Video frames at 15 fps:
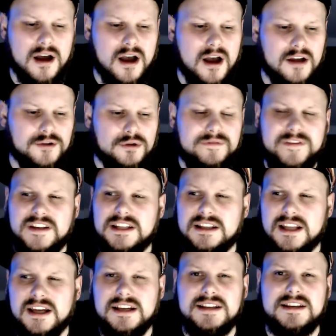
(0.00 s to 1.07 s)
Do 50
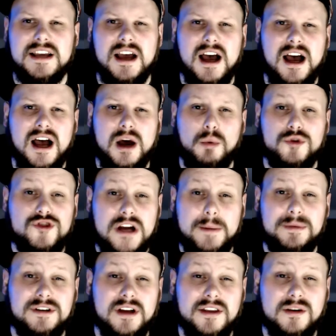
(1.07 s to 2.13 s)
likes, we'll drop
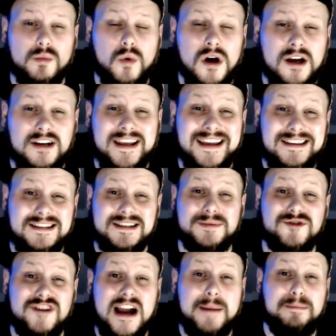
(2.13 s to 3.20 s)
another one. Hit the
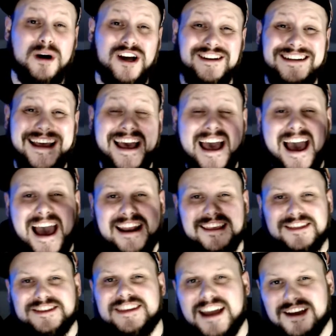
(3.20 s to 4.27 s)
subscribe button. At
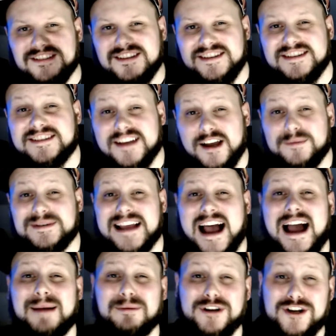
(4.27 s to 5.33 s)
1,000 subs,
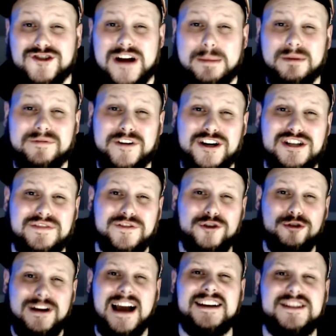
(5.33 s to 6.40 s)
I'm going to drop a verse for you
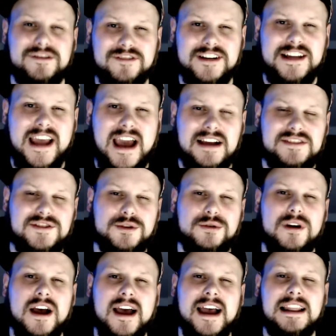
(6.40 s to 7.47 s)
guys to react to.
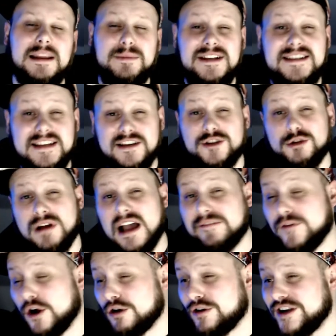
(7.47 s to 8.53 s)
And let me tell you, I've
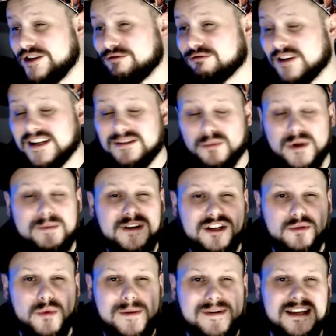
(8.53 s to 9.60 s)
already written. We've
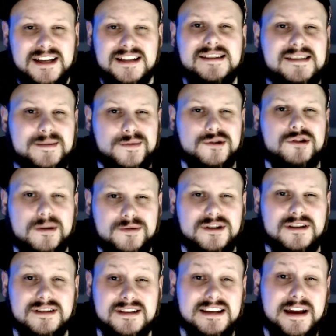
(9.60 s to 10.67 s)
been getting
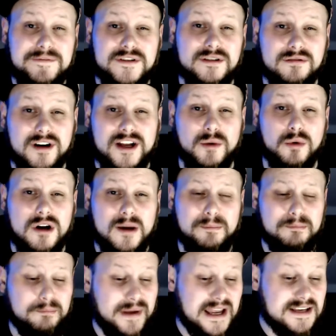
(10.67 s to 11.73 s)
subscriptions left and right. We're
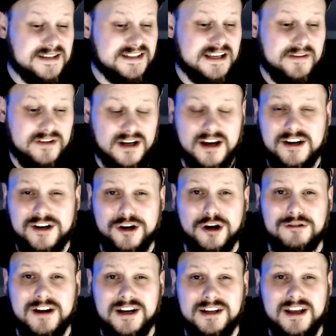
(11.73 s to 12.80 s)
up past 700
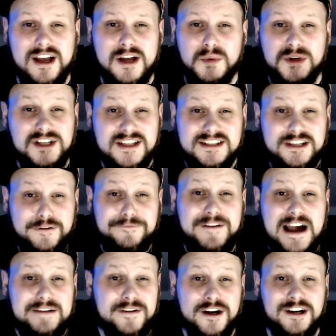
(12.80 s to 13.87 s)
already. We just did
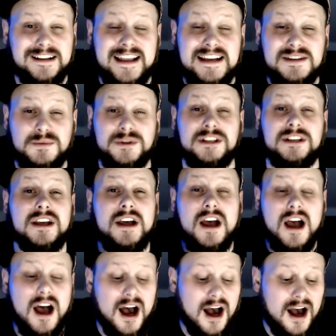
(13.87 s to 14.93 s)
500 last week.
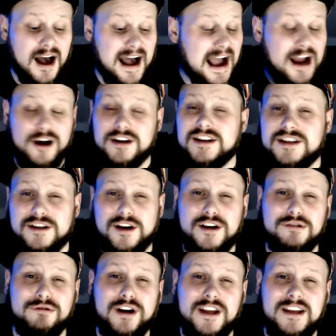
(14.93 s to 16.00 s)
I already started
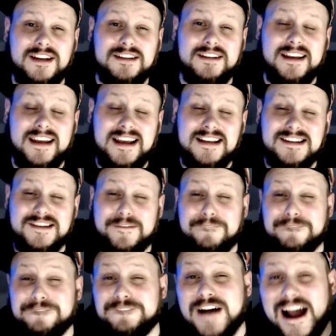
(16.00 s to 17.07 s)
writing. It's
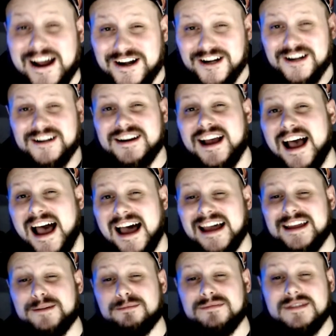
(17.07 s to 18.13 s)
fire. I
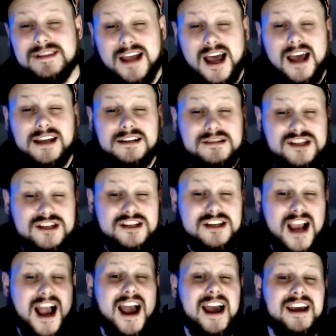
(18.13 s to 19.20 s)
am not
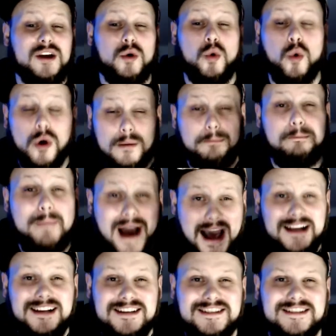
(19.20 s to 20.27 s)
shy or
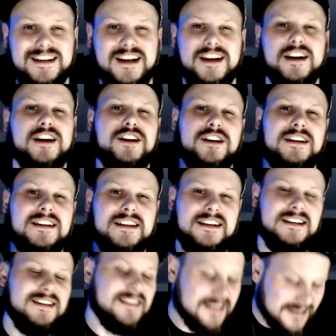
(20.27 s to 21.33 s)
modest.
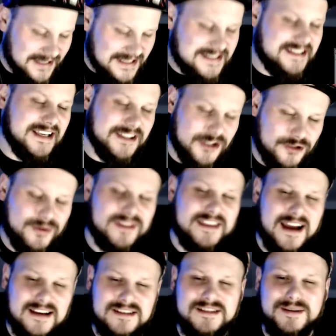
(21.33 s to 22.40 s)
Let's get to
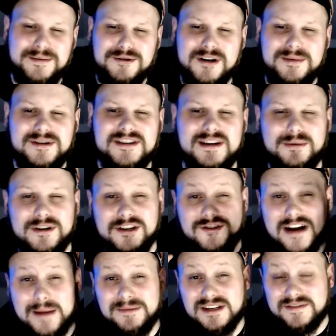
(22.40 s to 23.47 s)
1,000 subscriptions. I want to
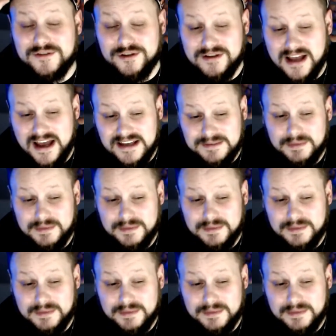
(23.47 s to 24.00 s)
drop this for you guys.